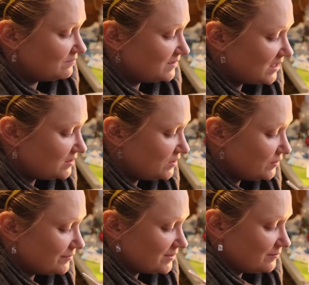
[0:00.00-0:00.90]
tend to
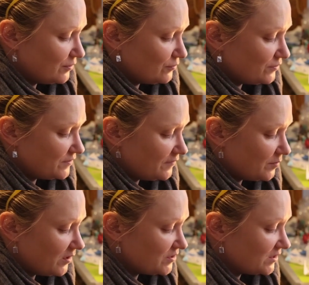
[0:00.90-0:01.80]
use the most for
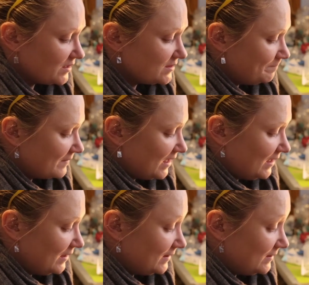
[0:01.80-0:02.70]
projects,
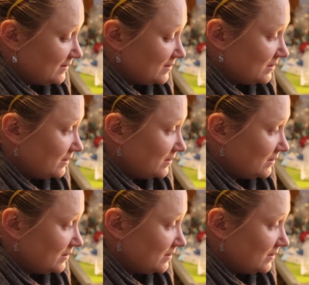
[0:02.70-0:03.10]
and